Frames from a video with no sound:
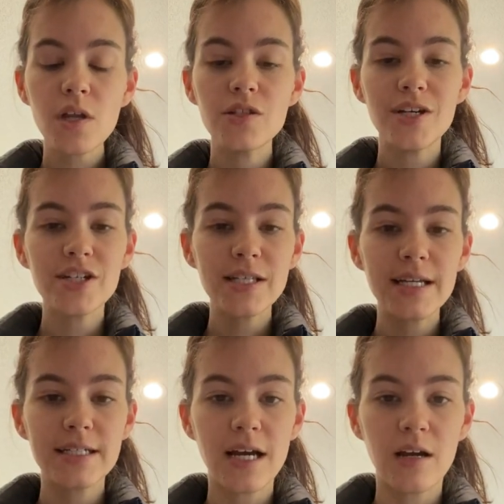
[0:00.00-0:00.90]
So I just like
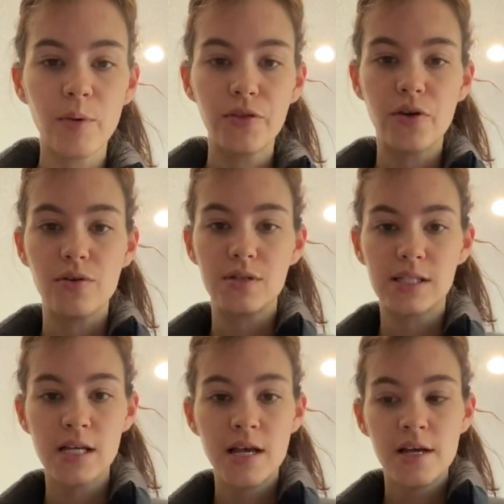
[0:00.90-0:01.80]
to talk about
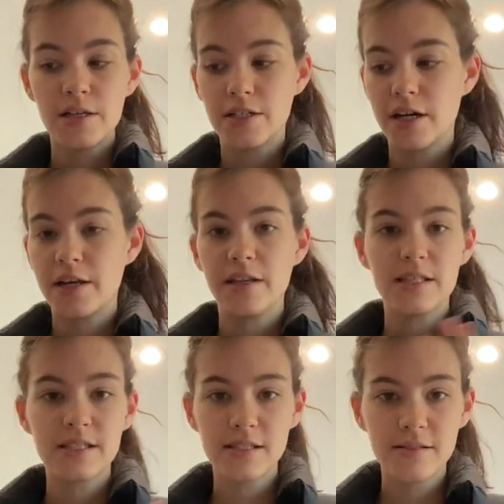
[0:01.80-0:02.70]
those during
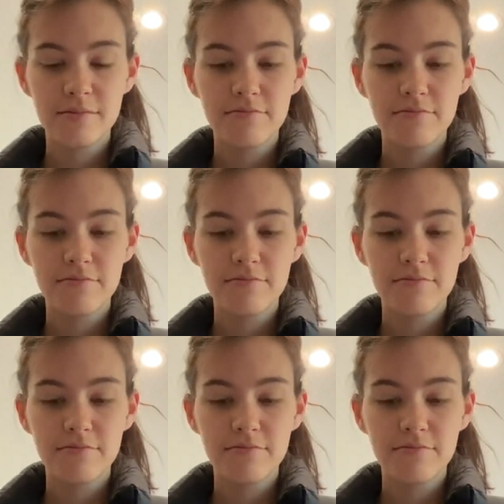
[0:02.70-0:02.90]
this